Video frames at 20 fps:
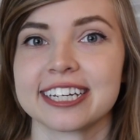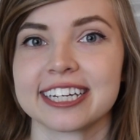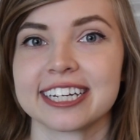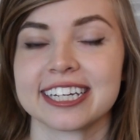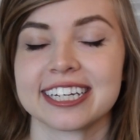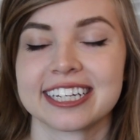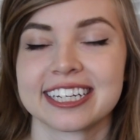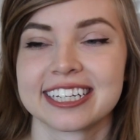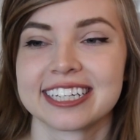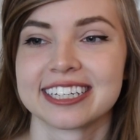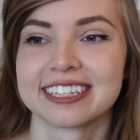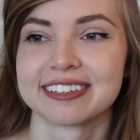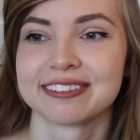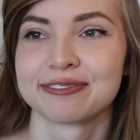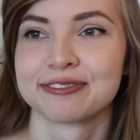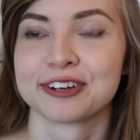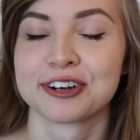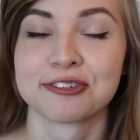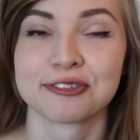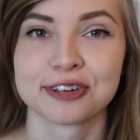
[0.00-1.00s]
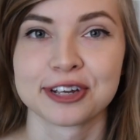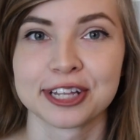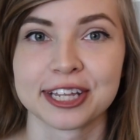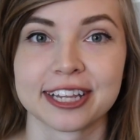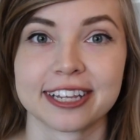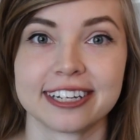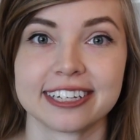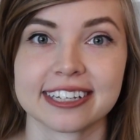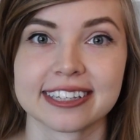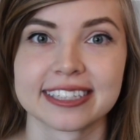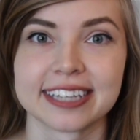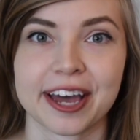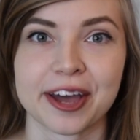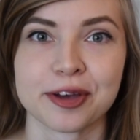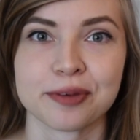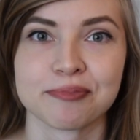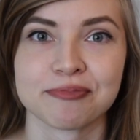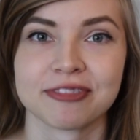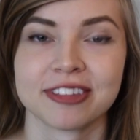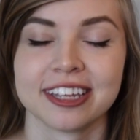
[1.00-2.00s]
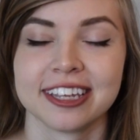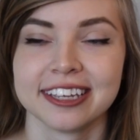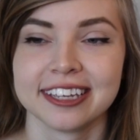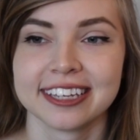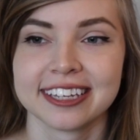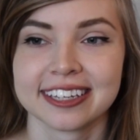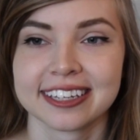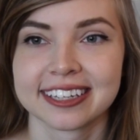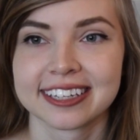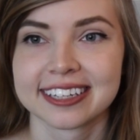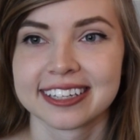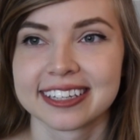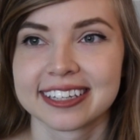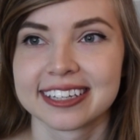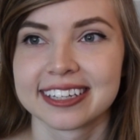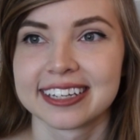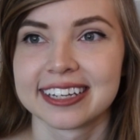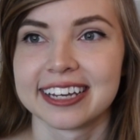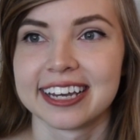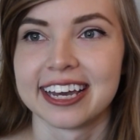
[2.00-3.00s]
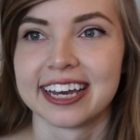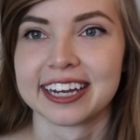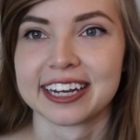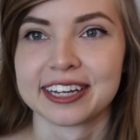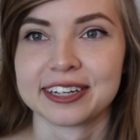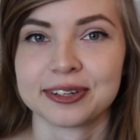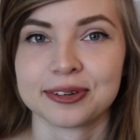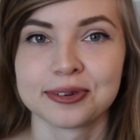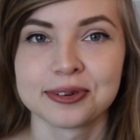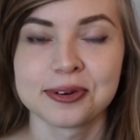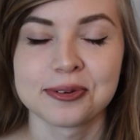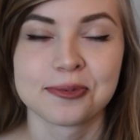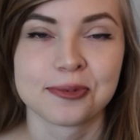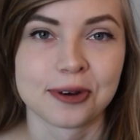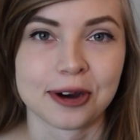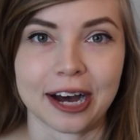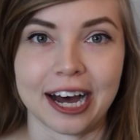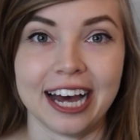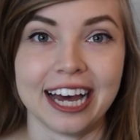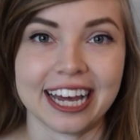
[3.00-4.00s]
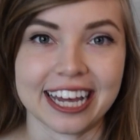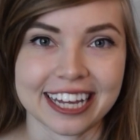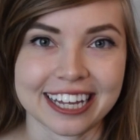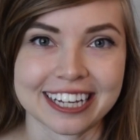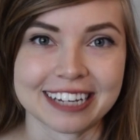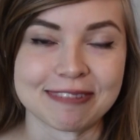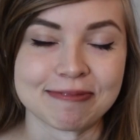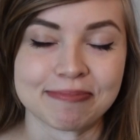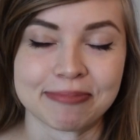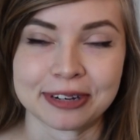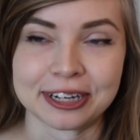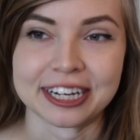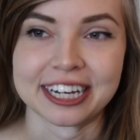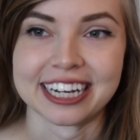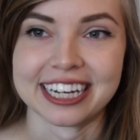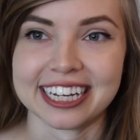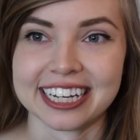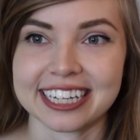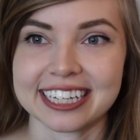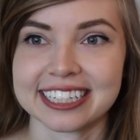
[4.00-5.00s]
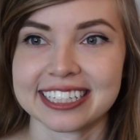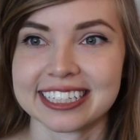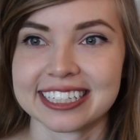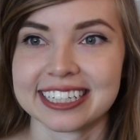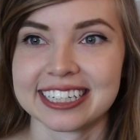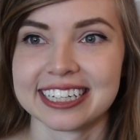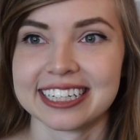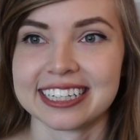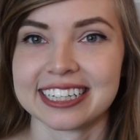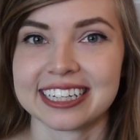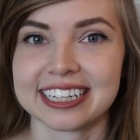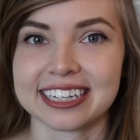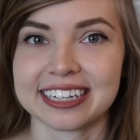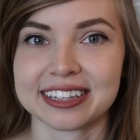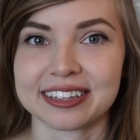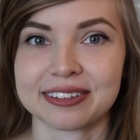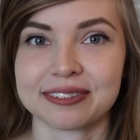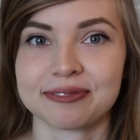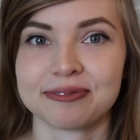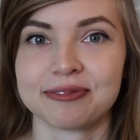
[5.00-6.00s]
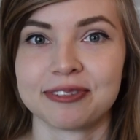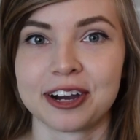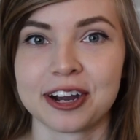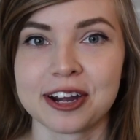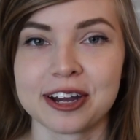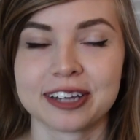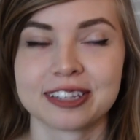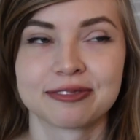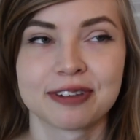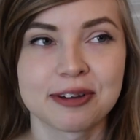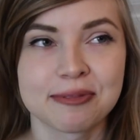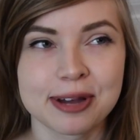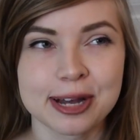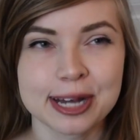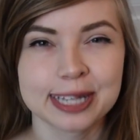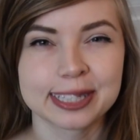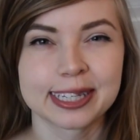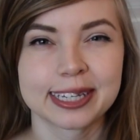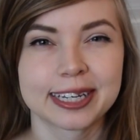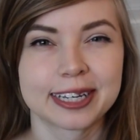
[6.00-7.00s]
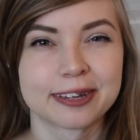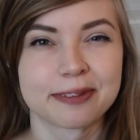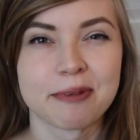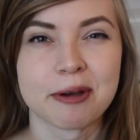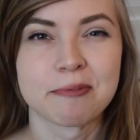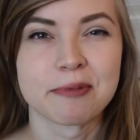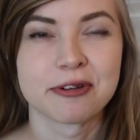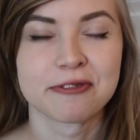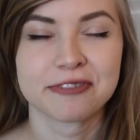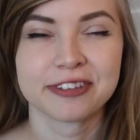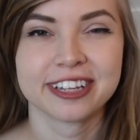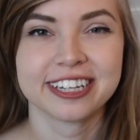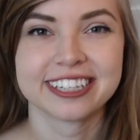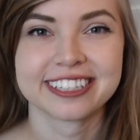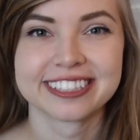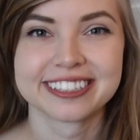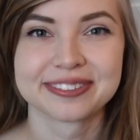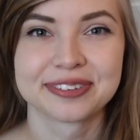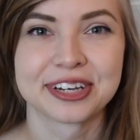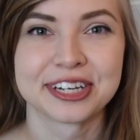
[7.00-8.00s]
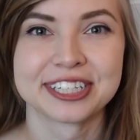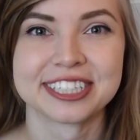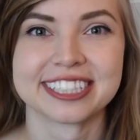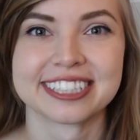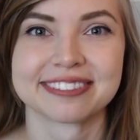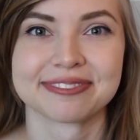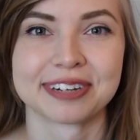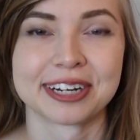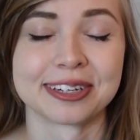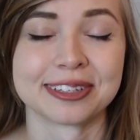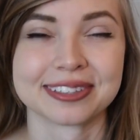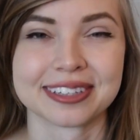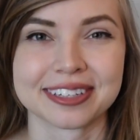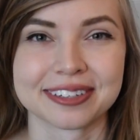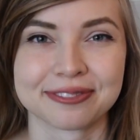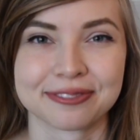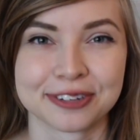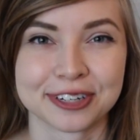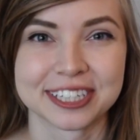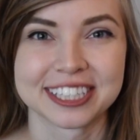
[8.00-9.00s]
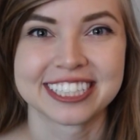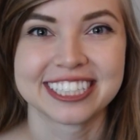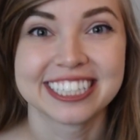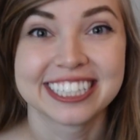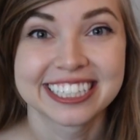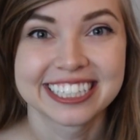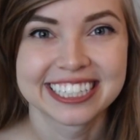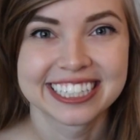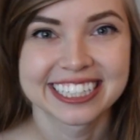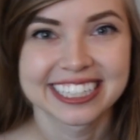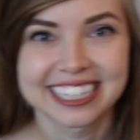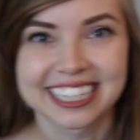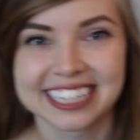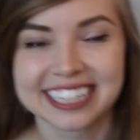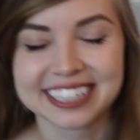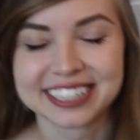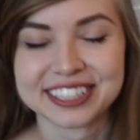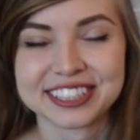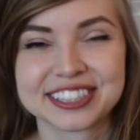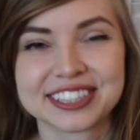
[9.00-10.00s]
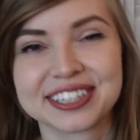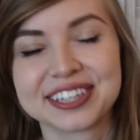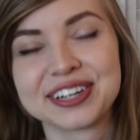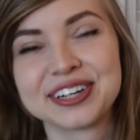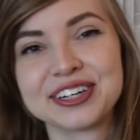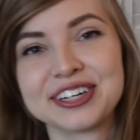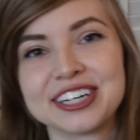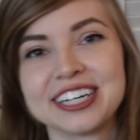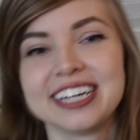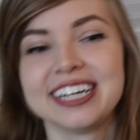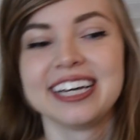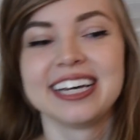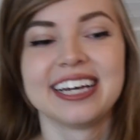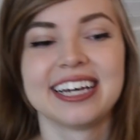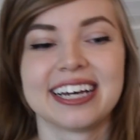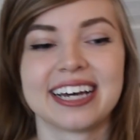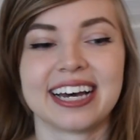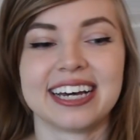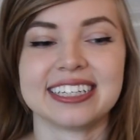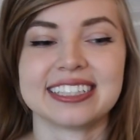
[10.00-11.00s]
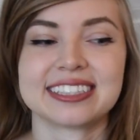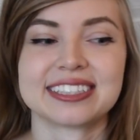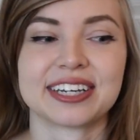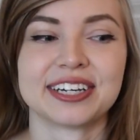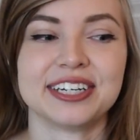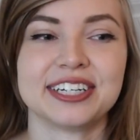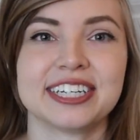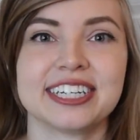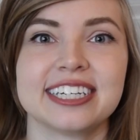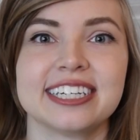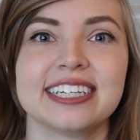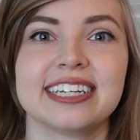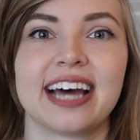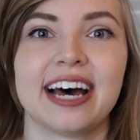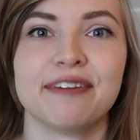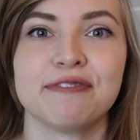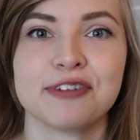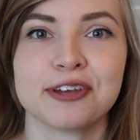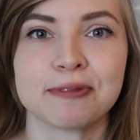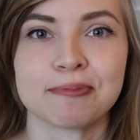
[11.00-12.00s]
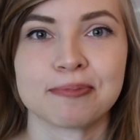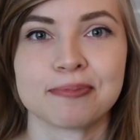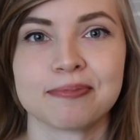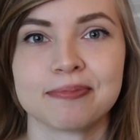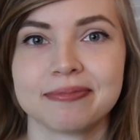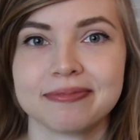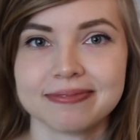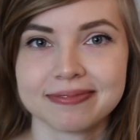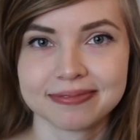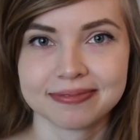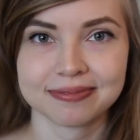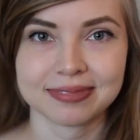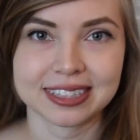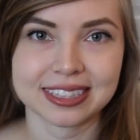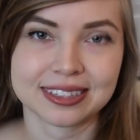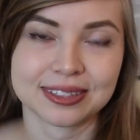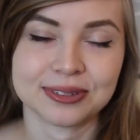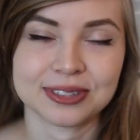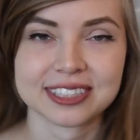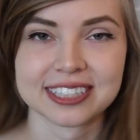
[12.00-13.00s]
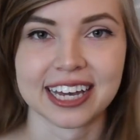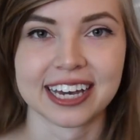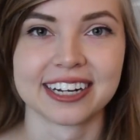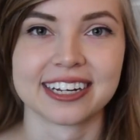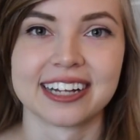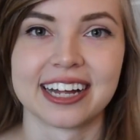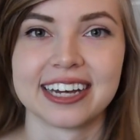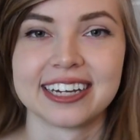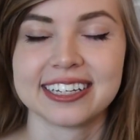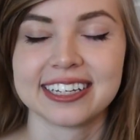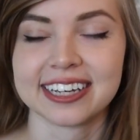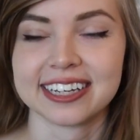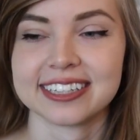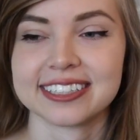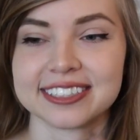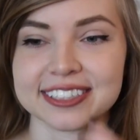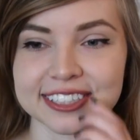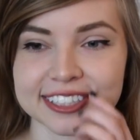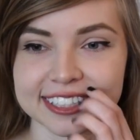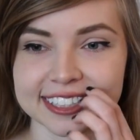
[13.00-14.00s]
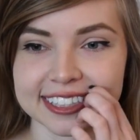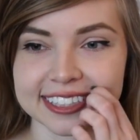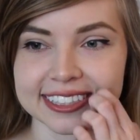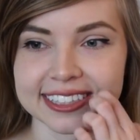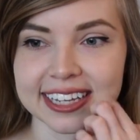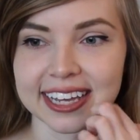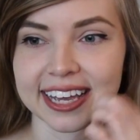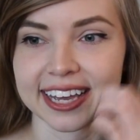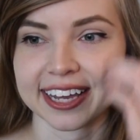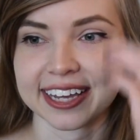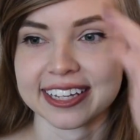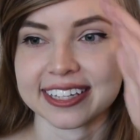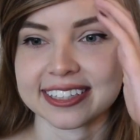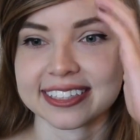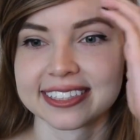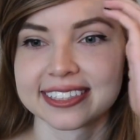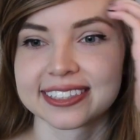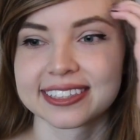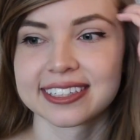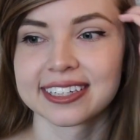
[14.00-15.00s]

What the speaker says: good for a really long time. And I don't know why, but as far back as I can remember feeling this way is when I was 14, 8 years ago. I started having suicidal ideations and